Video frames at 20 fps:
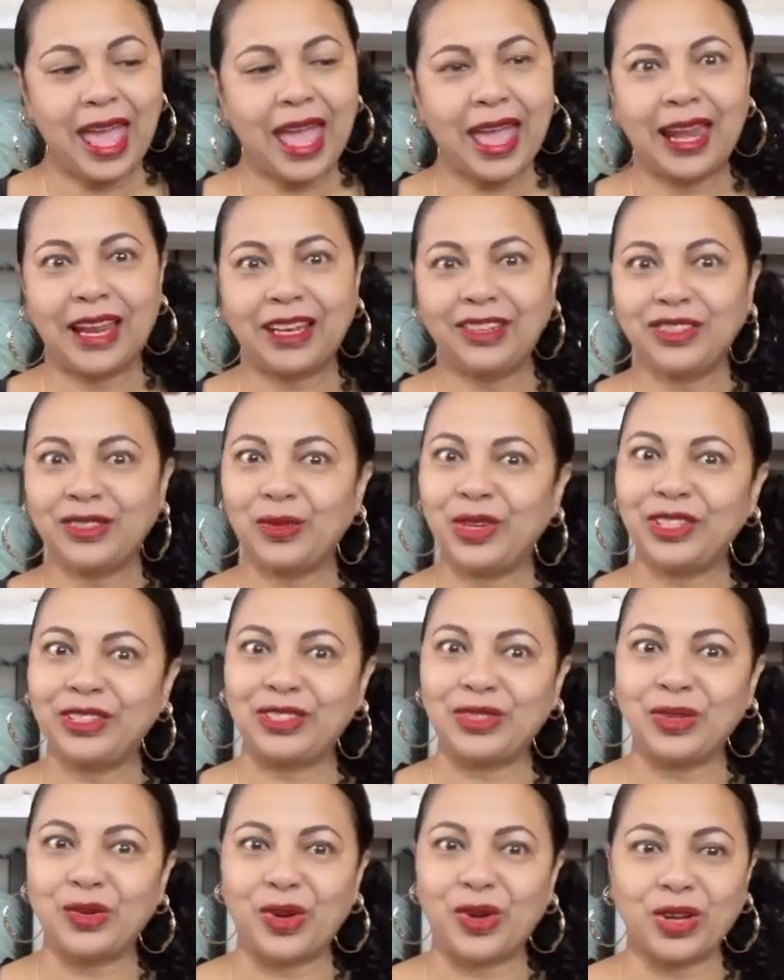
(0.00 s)
And I just wanted
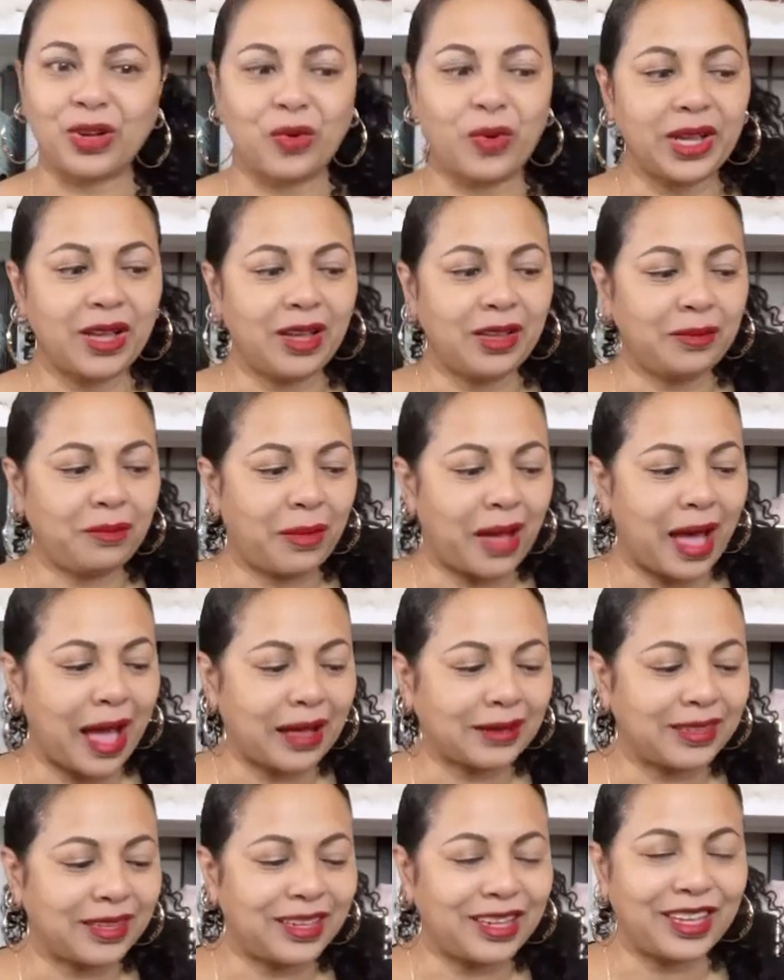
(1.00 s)
to do a quick
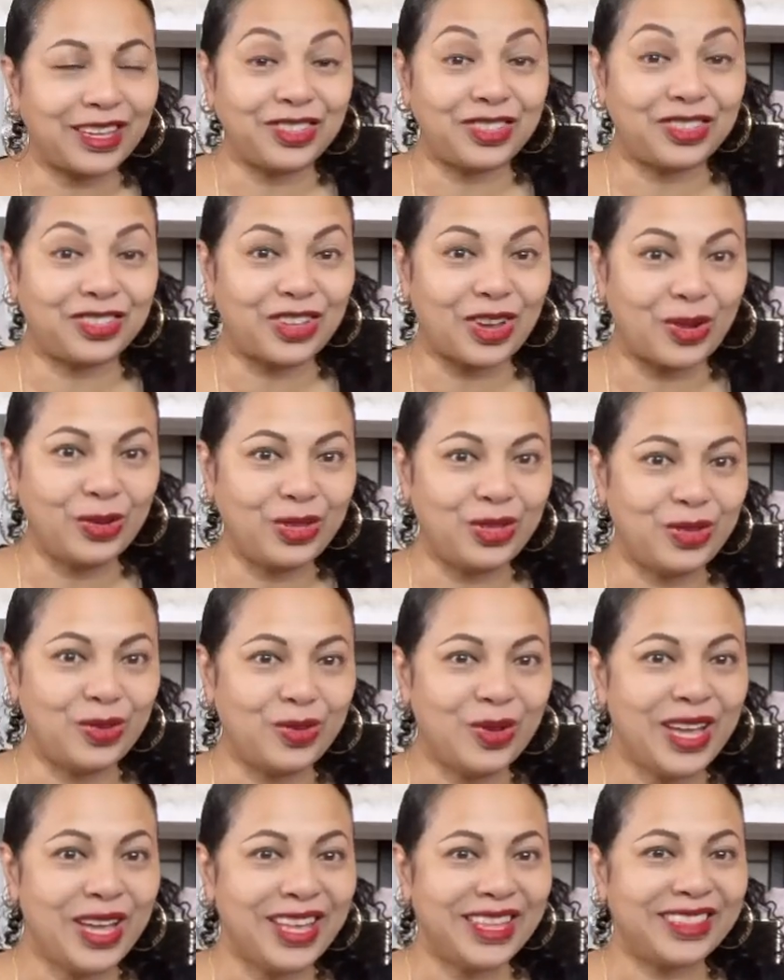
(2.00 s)
unboxing and show
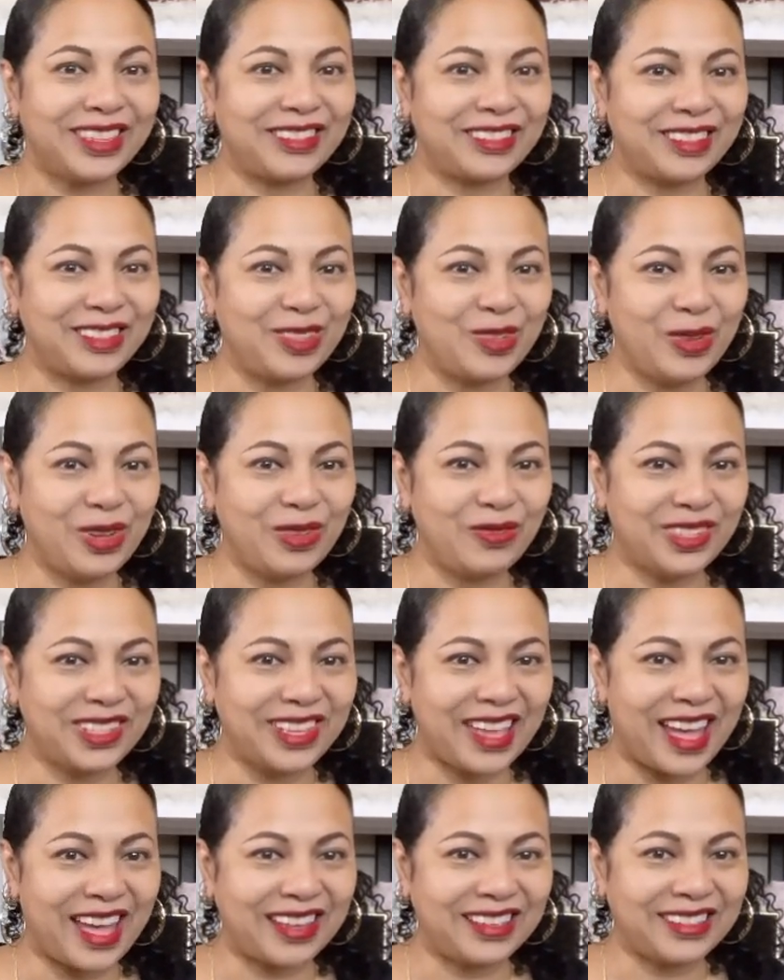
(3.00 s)
you this Louis
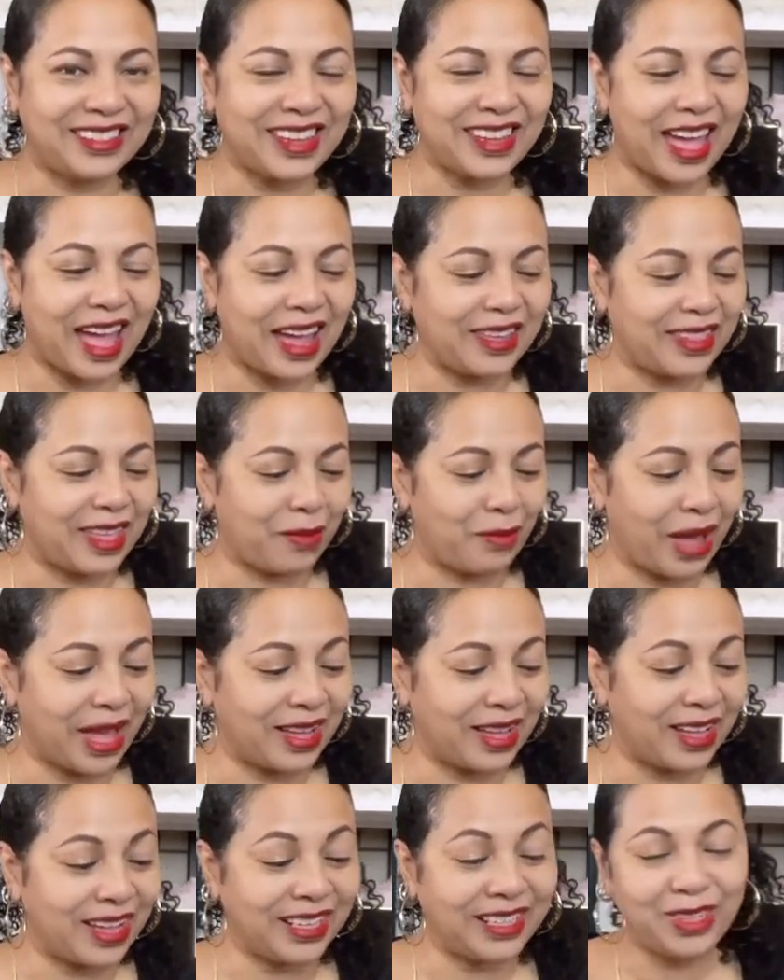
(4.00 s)
Vuitton tie that my
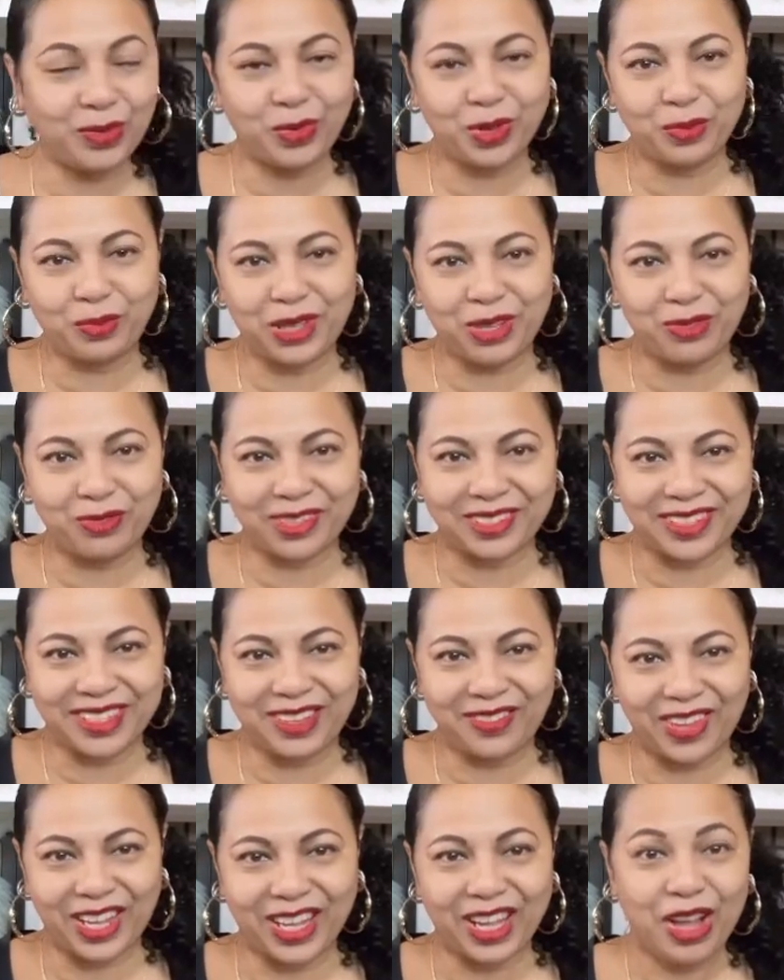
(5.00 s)
honey will be
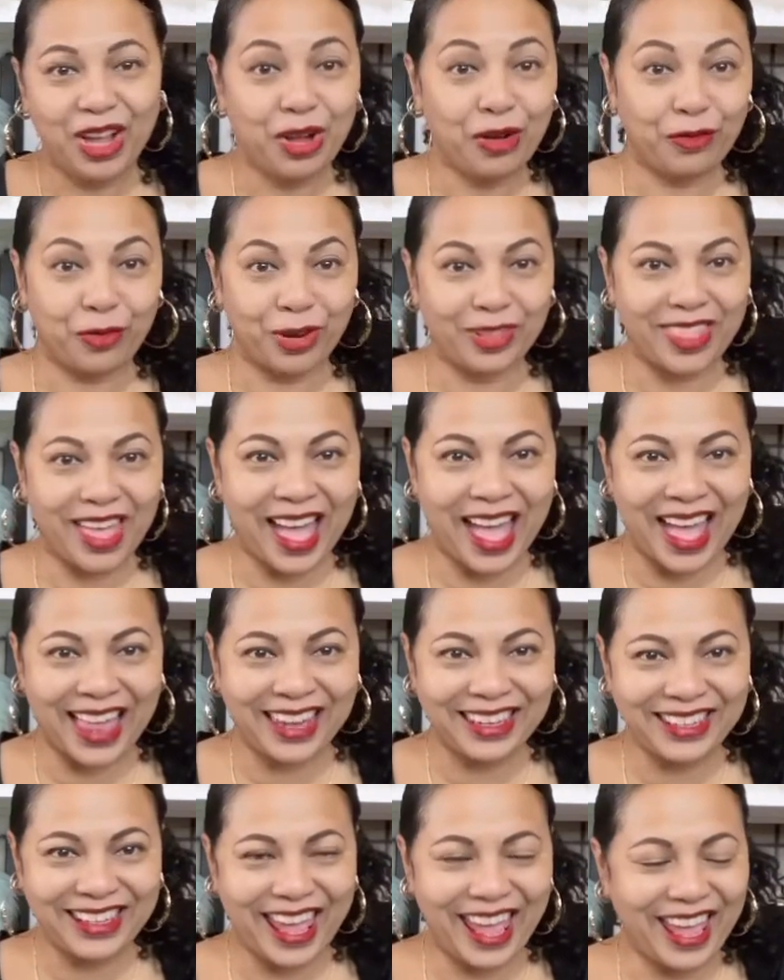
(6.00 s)
receiving for the
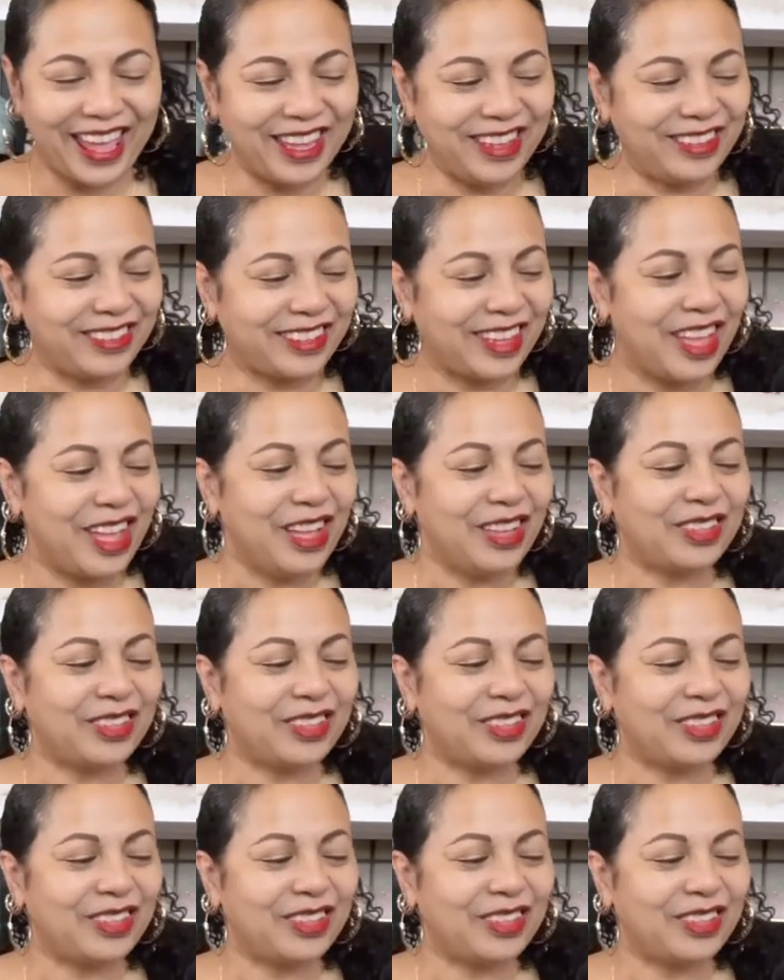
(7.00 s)
holidays.